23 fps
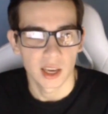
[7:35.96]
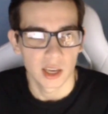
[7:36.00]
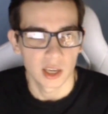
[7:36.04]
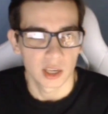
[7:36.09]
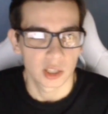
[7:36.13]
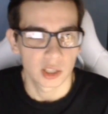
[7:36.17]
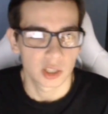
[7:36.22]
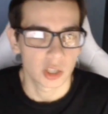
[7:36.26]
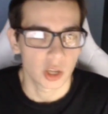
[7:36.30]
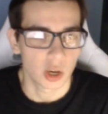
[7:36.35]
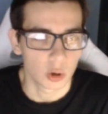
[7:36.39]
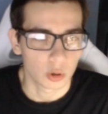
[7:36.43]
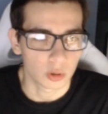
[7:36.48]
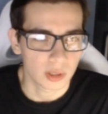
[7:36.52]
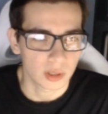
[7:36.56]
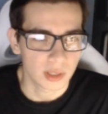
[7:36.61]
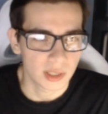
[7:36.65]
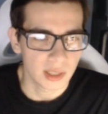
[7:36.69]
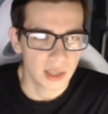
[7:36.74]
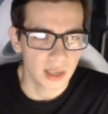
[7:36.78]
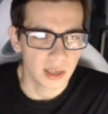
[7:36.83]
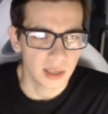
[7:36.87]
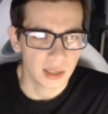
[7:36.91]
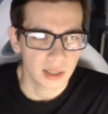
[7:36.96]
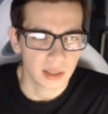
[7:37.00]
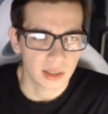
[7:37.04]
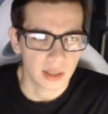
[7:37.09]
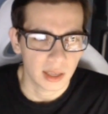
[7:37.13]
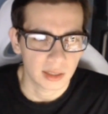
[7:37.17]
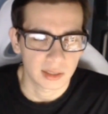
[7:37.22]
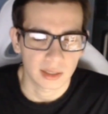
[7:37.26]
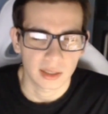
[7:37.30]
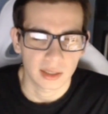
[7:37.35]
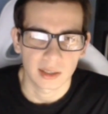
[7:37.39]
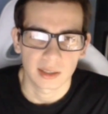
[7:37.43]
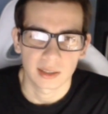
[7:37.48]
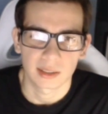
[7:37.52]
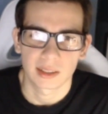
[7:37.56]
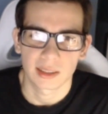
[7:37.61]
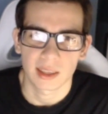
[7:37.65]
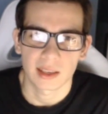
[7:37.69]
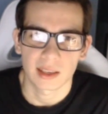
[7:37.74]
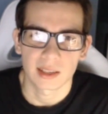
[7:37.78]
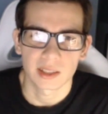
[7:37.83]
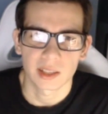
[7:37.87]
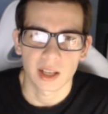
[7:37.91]
So seeing that the
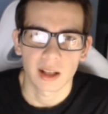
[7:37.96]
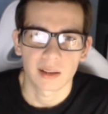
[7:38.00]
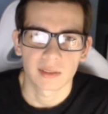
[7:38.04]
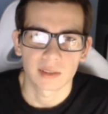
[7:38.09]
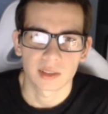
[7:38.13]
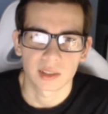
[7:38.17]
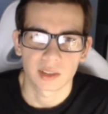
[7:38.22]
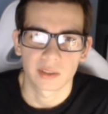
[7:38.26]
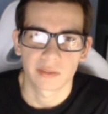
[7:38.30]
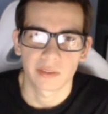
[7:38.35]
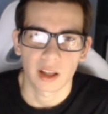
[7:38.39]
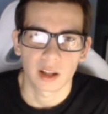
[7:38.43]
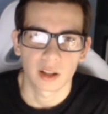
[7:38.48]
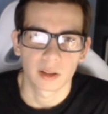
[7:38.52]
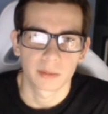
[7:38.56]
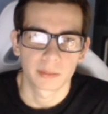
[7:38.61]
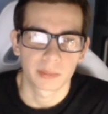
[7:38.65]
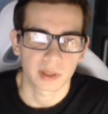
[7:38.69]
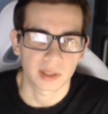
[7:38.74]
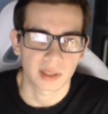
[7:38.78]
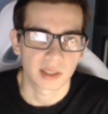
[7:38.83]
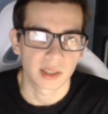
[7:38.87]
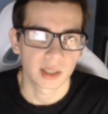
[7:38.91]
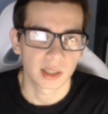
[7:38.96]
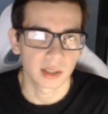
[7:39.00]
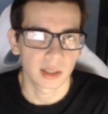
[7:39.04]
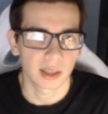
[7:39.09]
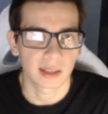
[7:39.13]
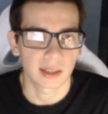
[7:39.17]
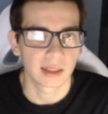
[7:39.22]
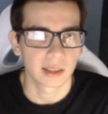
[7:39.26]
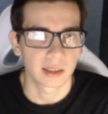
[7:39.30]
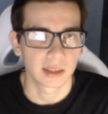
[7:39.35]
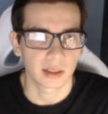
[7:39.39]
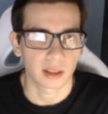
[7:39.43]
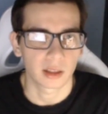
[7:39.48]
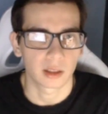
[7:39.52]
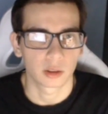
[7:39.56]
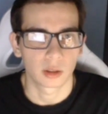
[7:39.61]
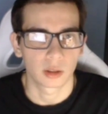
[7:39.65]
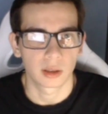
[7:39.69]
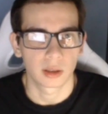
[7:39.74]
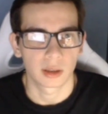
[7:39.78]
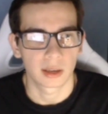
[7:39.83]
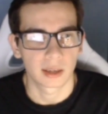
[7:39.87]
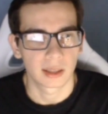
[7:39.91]
Racing Ovals developers still
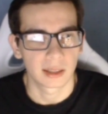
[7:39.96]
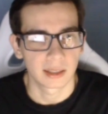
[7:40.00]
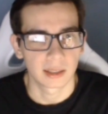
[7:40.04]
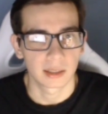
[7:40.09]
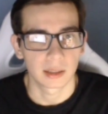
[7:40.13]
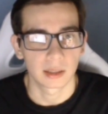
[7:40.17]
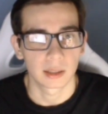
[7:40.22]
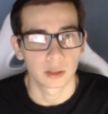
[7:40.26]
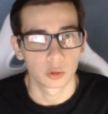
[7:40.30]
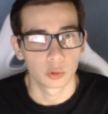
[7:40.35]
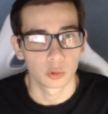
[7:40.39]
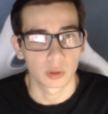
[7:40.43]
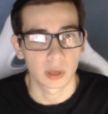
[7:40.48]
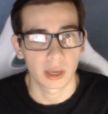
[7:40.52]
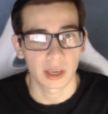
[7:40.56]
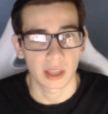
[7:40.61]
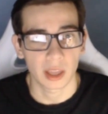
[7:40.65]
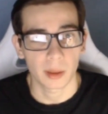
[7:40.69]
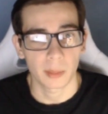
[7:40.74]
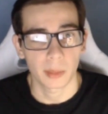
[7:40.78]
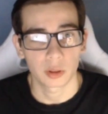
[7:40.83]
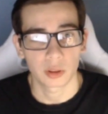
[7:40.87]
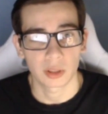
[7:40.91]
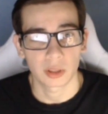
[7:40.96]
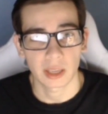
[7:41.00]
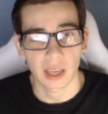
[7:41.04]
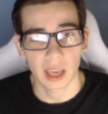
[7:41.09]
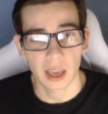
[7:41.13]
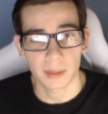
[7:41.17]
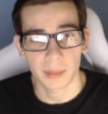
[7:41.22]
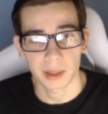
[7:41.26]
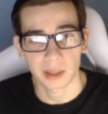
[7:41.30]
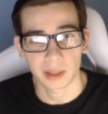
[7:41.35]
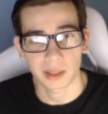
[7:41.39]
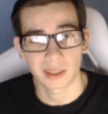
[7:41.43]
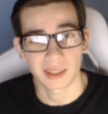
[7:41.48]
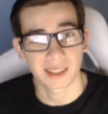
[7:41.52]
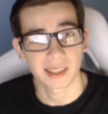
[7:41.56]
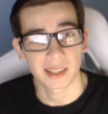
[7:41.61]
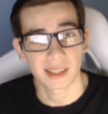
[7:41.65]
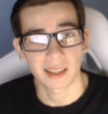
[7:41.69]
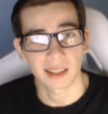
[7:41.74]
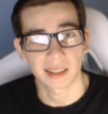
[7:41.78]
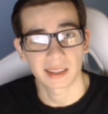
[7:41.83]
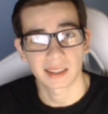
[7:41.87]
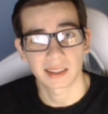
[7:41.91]
clearly do care about the game, and
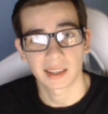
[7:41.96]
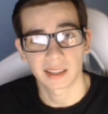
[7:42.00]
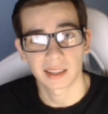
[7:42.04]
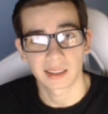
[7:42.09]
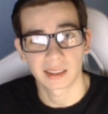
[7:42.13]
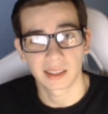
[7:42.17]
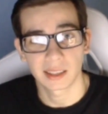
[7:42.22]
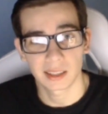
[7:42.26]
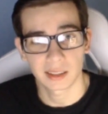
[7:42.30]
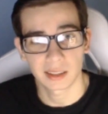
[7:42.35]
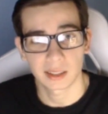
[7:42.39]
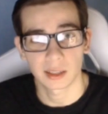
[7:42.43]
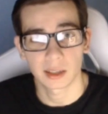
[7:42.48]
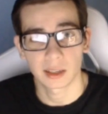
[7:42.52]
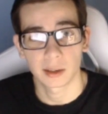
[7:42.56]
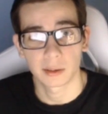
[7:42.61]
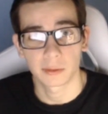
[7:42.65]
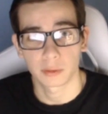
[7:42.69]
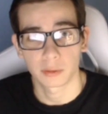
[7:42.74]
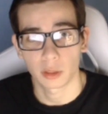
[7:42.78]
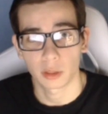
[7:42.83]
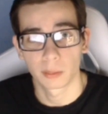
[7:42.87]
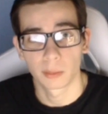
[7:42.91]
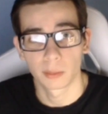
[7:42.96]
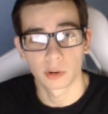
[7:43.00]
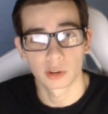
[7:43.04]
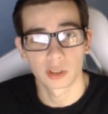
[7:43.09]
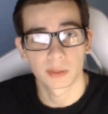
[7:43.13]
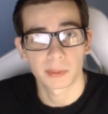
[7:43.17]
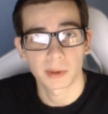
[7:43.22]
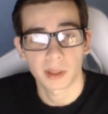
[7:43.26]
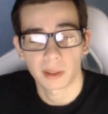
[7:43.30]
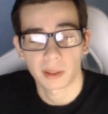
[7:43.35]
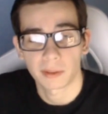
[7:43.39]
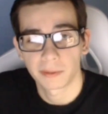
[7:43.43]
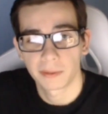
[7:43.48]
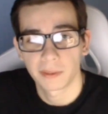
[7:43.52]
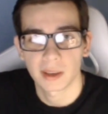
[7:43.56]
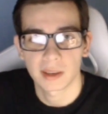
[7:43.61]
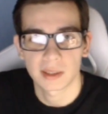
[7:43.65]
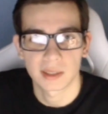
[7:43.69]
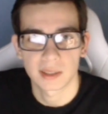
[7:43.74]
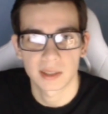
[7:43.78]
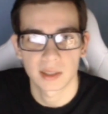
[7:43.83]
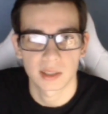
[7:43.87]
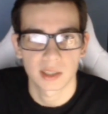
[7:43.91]
considering that they did for the most part
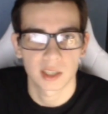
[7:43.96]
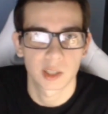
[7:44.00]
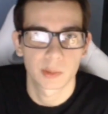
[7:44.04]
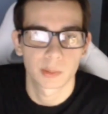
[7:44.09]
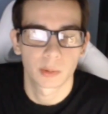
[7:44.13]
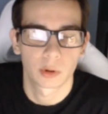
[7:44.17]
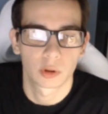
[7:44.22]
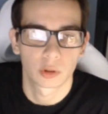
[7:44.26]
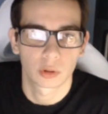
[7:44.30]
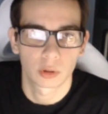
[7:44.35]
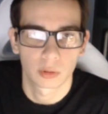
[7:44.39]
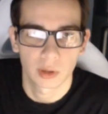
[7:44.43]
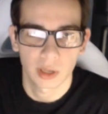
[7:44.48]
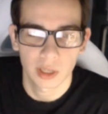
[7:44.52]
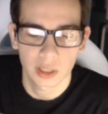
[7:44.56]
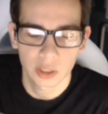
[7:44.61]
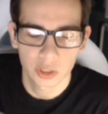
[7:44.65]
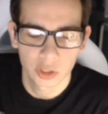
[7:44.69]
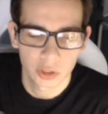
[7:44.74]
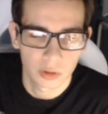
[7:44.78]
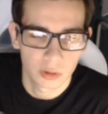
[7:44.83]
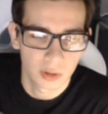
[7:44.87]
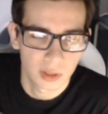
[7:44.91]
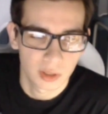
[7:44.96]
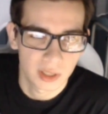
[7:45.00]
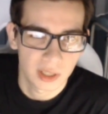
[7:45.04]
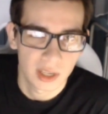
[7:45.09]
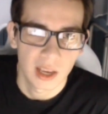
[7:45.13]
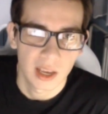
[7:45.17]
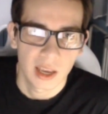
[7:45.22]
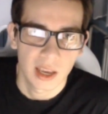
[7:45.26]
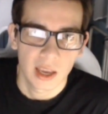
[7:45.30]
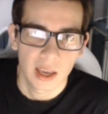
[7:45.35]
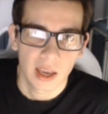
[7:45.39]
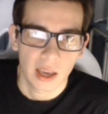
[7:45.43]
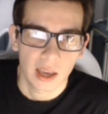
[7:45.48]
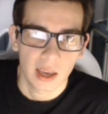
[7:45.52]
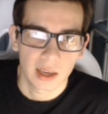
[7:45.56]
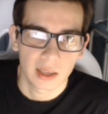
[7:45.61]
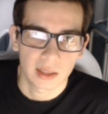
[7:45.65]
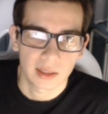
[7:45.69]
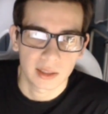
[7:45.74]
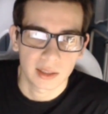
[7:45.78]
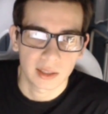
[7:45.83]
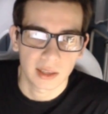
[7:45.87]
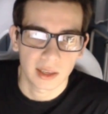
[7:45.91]
fix the 6.0 issues,
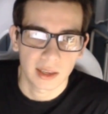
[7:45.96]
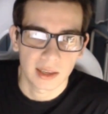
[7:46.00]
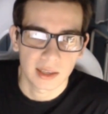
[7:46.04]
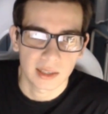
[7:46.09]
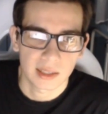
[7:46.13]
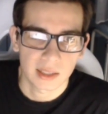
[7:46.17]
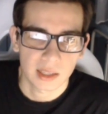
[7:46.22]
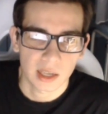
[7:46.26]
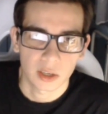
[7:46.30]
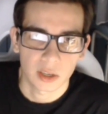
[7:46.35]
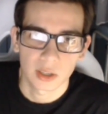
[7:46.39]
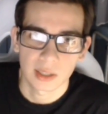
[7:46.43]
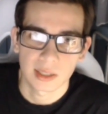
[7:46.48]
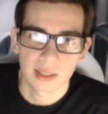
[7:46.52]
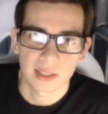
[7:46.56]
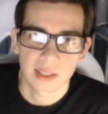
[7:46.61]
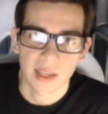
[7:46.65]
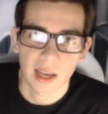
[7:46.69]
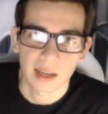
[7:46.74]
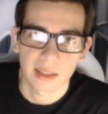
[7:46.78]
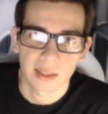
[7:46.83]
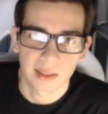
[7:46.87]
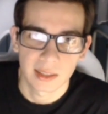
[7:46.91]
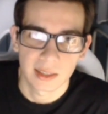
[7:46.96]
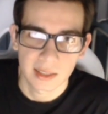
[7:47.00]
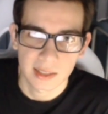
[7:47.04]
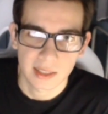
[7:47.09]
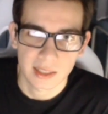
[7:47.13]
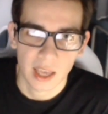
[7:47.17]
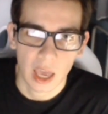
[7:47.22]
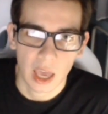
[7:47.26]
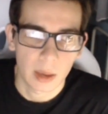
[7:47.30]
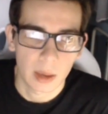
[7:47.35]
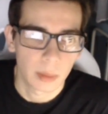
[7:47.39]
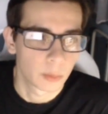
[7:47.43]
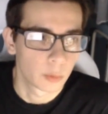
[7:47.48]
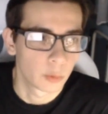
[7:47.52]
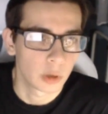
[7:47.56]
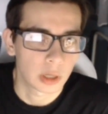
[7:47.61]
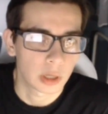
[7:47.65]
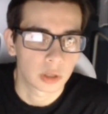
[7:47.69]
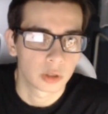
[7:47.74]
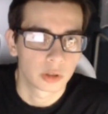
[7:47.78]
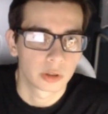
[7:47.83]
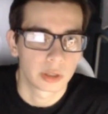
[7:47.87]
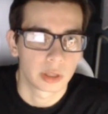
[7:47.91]
it is a good sign that this game will
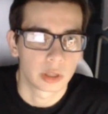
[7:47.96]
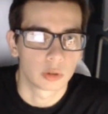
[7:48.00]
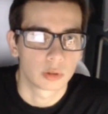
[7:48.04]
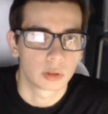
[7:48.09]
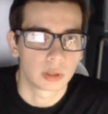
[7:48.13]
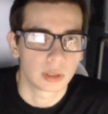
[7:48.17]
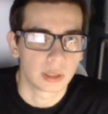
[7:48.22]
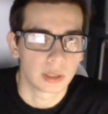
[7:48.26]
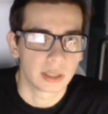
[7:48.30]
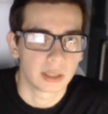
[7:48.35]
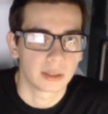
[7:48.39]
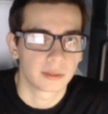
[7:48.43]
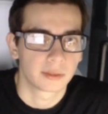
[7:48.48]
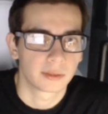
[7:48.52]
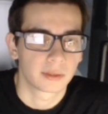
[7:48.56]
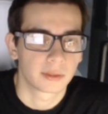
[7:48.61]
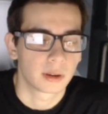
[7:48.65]
continue to live